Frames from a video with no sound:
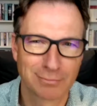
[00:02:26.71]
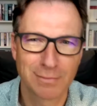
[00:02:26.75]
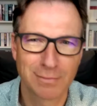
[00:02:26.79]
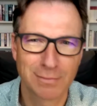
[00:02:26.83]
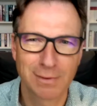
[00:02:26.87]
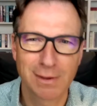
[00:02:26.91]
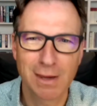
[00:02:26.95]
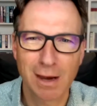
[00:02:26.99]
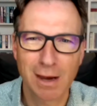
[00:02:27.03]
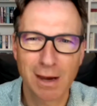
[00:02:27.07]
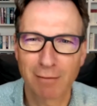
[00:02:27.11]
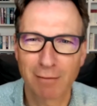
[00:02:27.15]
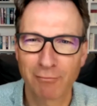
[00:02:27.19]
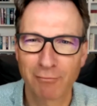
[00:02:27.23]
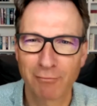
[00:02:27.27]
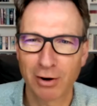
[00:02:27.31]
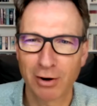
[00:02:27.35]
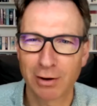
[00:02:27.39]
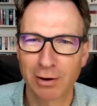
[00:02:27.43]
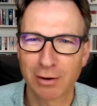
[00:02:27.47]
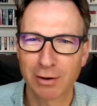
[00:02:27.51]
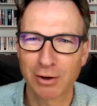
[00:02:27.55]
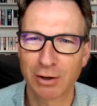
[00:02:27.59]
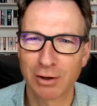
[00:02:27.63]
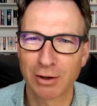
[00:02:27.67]
Yeah, I'm
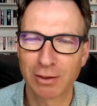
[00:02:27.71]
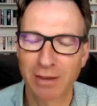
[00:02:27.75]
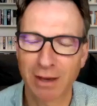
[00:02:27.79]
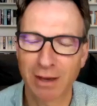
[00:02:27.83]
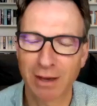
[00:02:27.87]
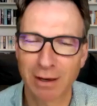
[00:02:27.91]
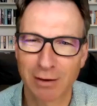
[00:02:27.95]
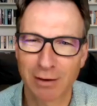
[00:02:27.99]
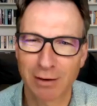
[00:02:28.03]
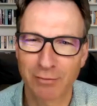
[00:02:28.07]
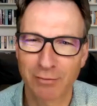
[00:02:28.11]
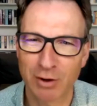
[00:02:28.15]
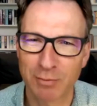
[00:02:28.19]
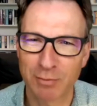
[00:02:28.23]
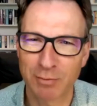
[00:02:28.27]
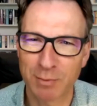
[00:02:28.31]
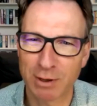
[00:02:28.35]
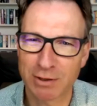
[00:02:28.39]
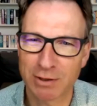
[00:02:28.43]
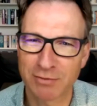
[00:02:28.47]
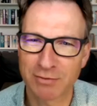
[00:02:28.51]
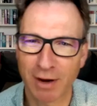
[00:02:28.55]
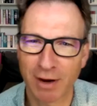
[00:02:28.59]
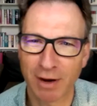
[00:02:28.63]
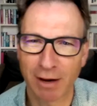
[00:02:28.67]
very good. Thank you very much
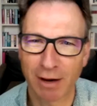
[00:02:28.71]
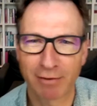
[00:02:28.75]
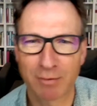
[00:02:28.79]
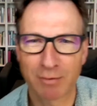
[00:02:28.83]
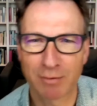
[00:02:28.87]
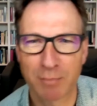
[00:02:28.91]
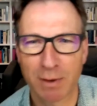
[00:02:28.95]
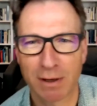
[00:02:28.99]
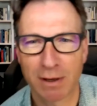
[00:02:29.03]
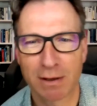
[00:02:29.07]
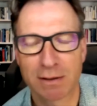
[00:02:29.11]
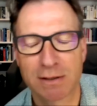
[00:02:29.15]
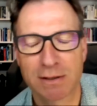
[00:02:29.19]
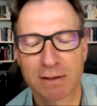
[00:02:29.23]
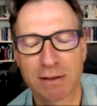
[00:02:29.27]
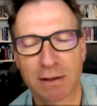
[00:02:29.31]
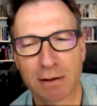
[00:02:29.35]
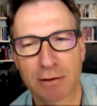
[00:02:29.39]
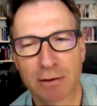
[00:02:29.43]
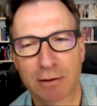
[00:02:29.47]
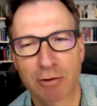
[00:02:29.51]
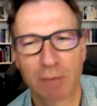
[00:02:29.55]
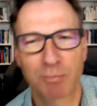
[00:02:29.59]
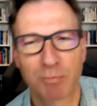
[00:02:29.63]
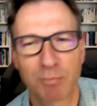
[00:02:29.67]
for having me. It's a
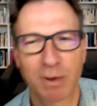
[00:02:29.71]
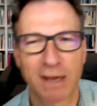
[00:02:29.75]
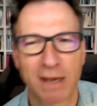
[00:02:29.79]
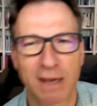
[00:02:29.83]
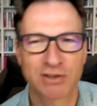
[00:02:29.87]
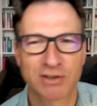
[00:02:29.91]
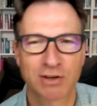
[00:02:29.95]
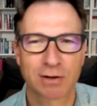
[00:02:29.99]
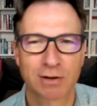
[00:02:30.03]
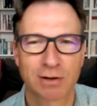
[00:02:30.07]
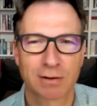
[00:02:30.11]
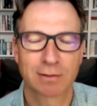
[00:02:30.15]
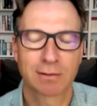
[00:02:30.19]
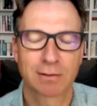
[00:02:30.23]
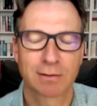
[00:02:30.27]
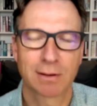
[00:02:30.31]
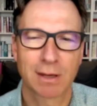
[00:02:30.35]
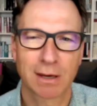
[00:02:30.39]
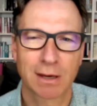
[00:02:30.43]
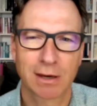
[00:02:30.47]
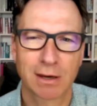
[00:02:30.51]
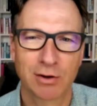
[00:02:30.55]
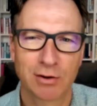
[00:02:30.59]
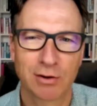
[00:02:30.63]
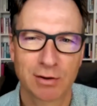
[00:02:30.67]
great pleasure.
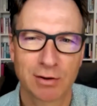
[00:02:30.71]
Thank you.